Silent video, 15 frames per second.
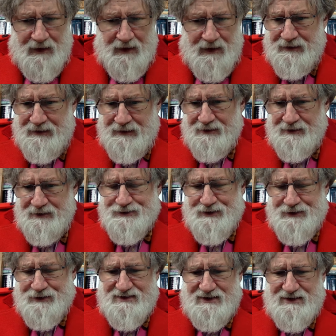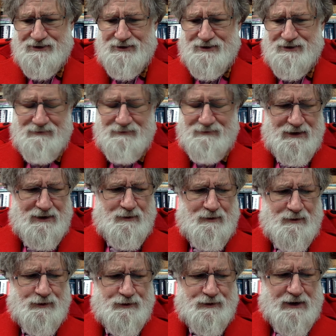And the English translation
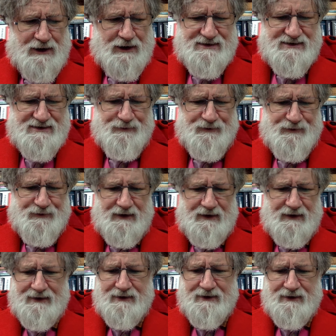would run something like,